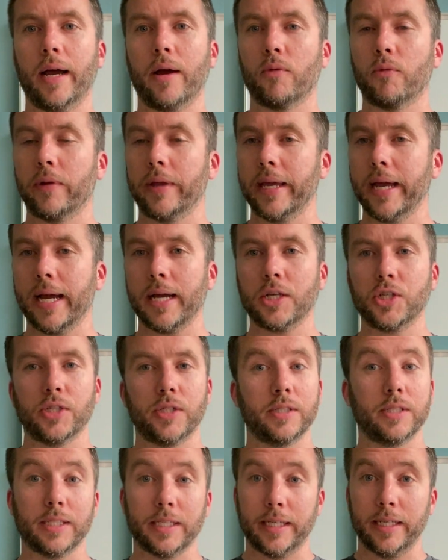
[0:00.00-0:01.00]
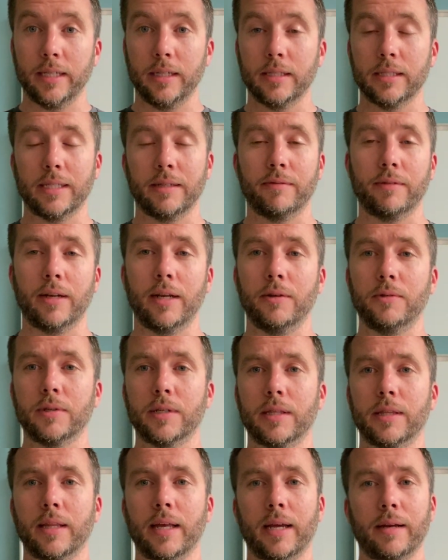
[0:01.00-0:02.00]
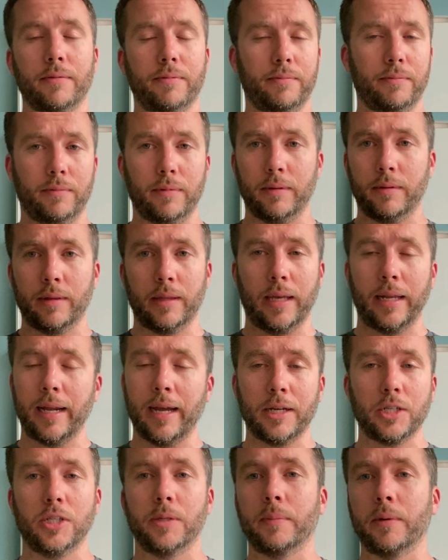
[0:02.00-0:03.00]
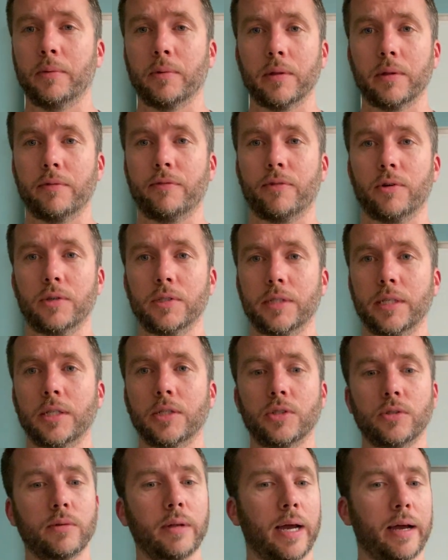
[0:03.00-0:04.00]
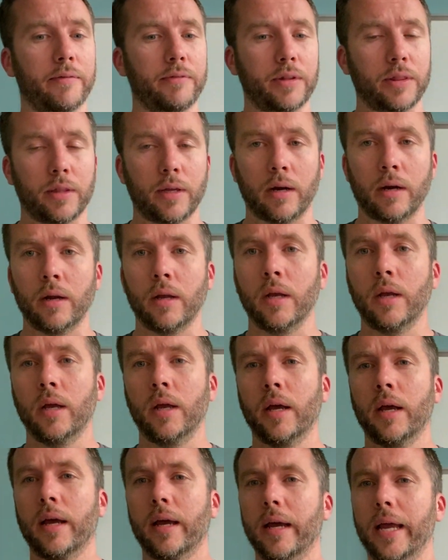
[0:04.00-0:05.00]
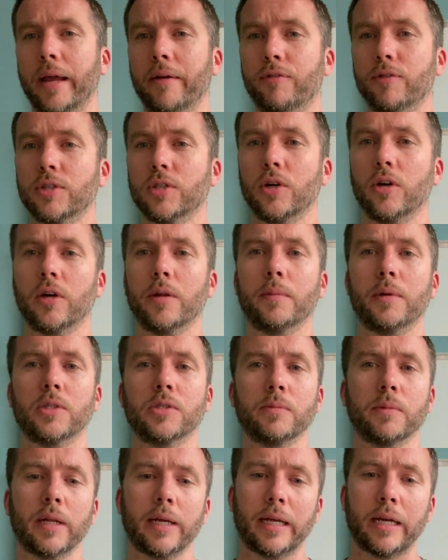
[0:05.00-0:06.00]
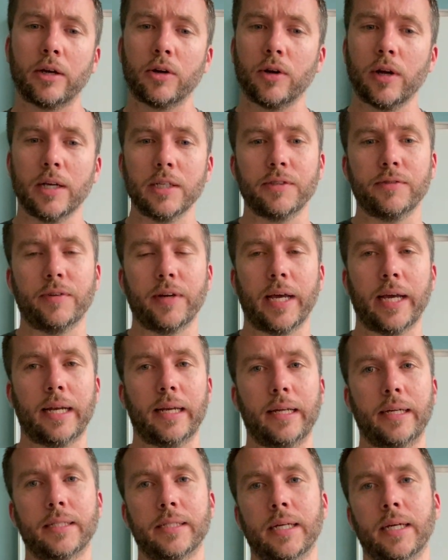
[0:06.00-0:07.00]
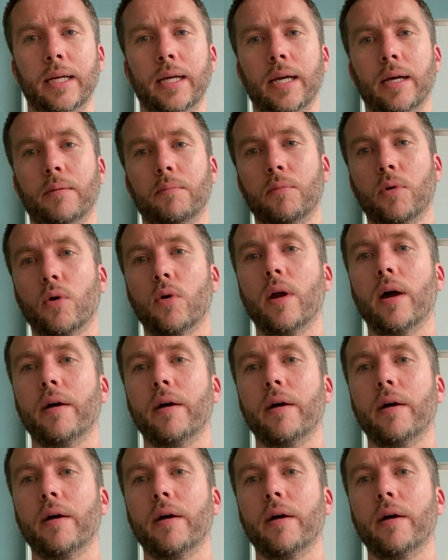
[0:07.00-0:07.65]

reaction skills included in that they'd actually be one of the first things you'd have in there. If we're talking about someone like a CrossFit athlete, more